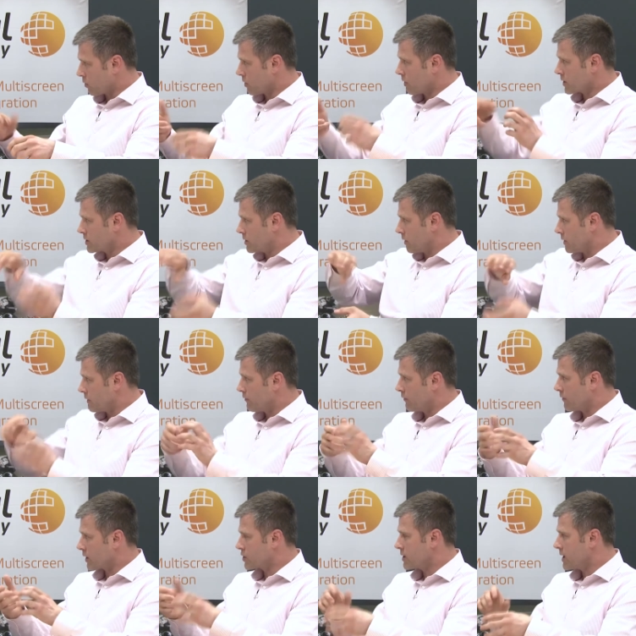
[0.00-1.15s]
works and all the
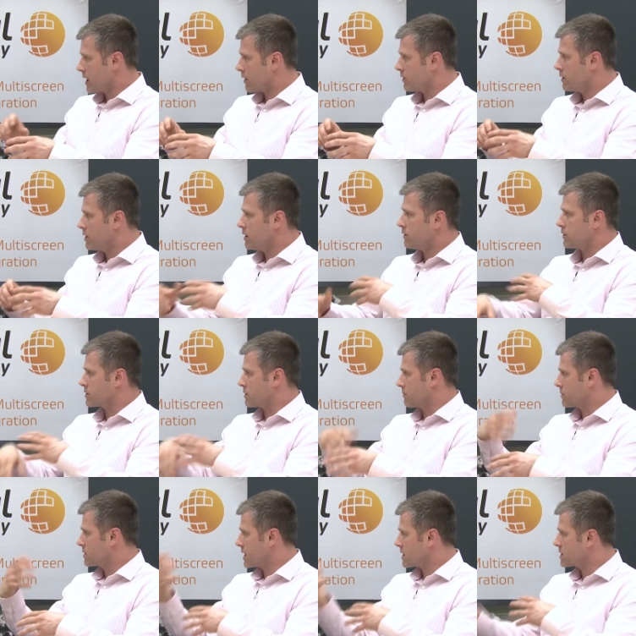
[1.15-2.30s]
different functionality, and there's
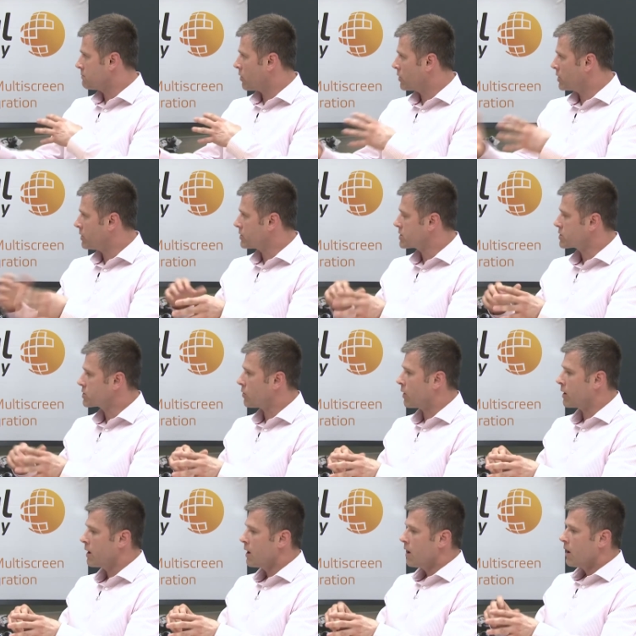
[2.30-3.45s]
some testimonials and so
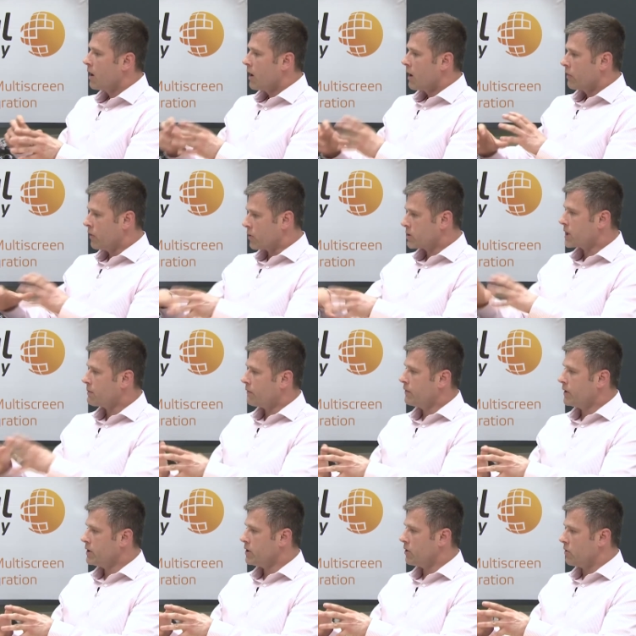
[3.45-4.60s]
on. Those type of
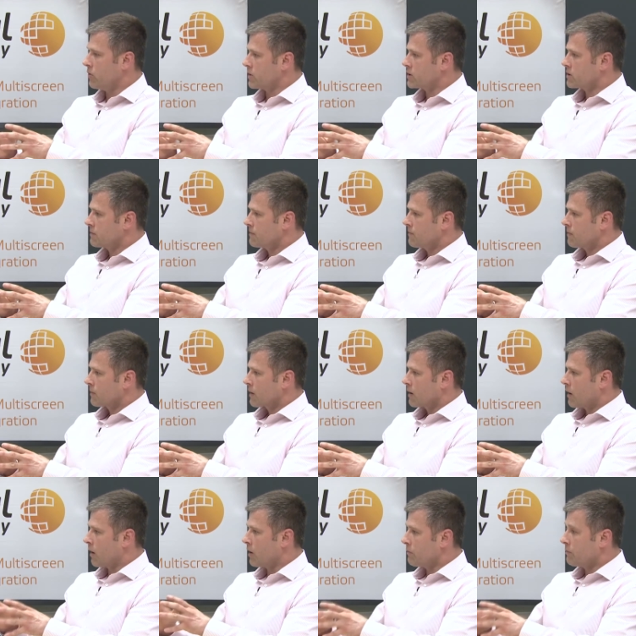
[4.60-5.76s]
videos
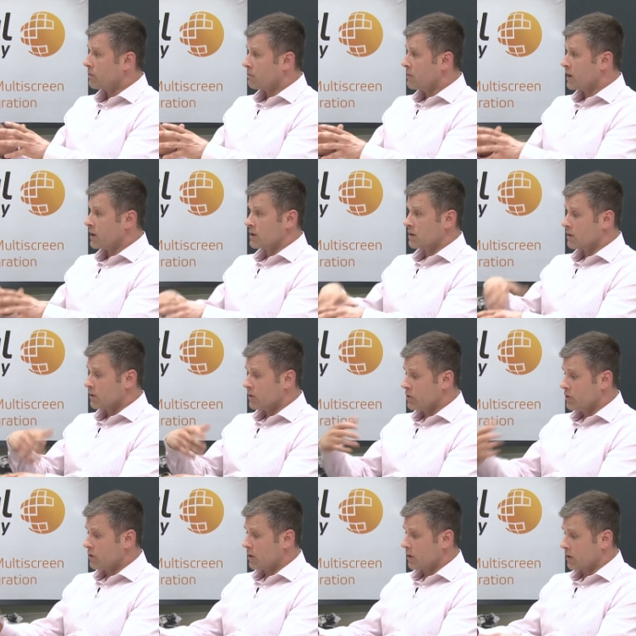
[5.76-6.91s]
aren't being
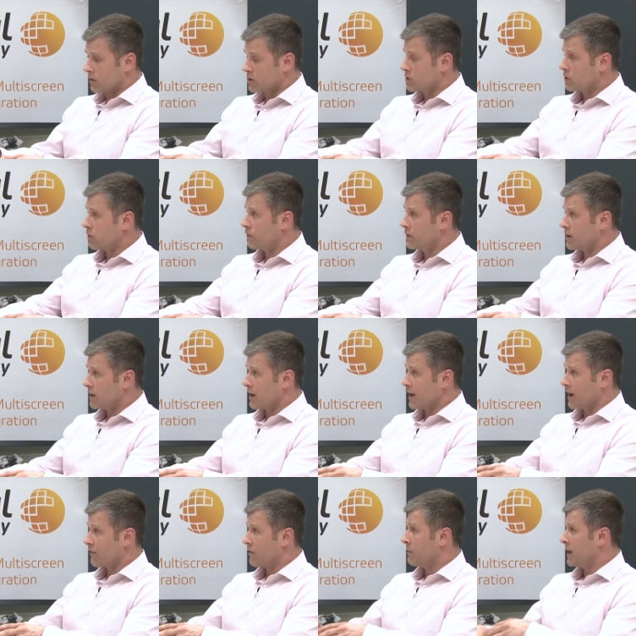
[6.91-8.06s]
served
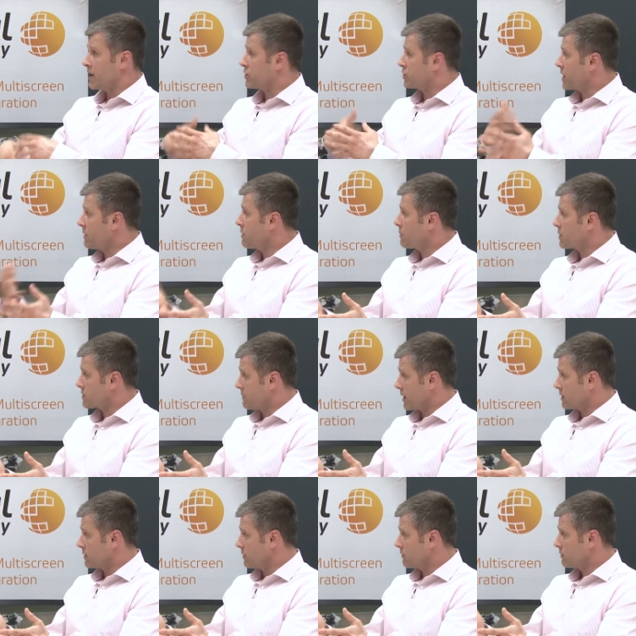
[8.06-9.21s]
from an entertainment
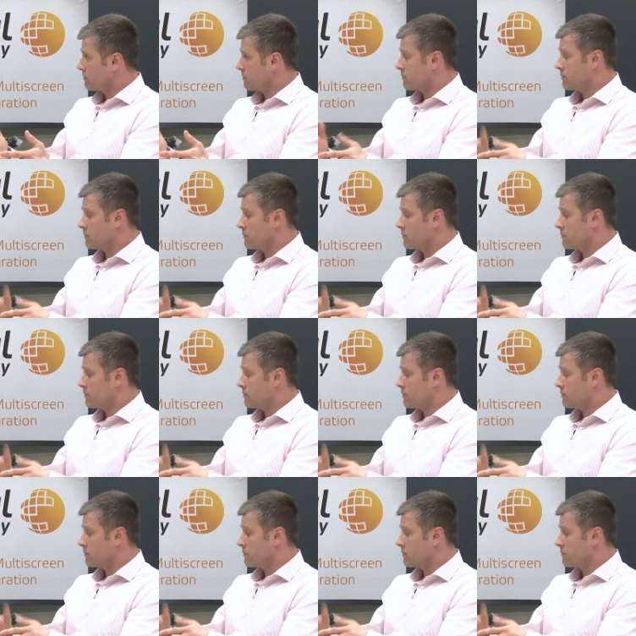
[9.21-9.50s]
perspective.